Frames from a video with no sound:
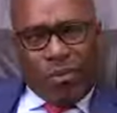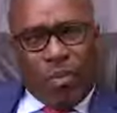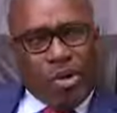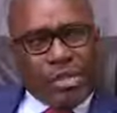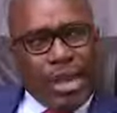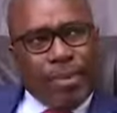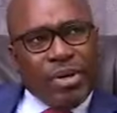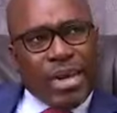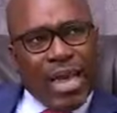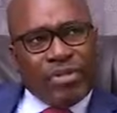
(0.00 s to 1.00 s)
What is
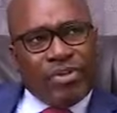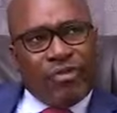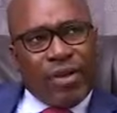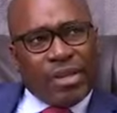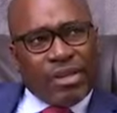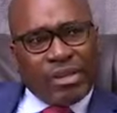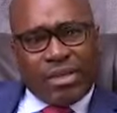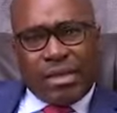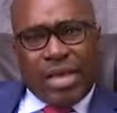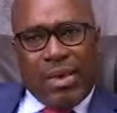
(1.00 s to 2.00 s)
happening now is the reverse.
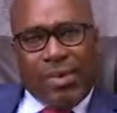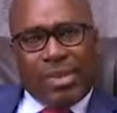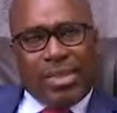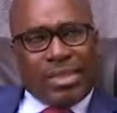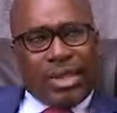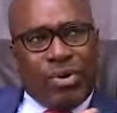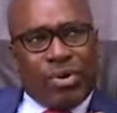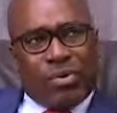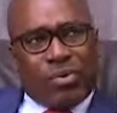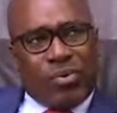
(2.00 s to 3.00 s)
Our kids are going
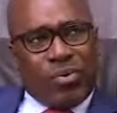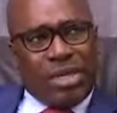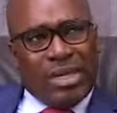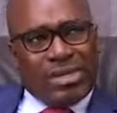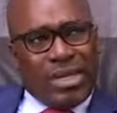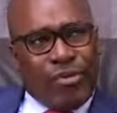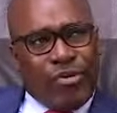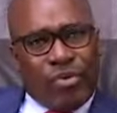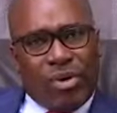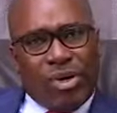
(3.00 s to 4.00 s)
to school in East
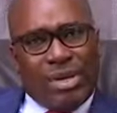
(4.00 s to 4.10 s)
Cameroon.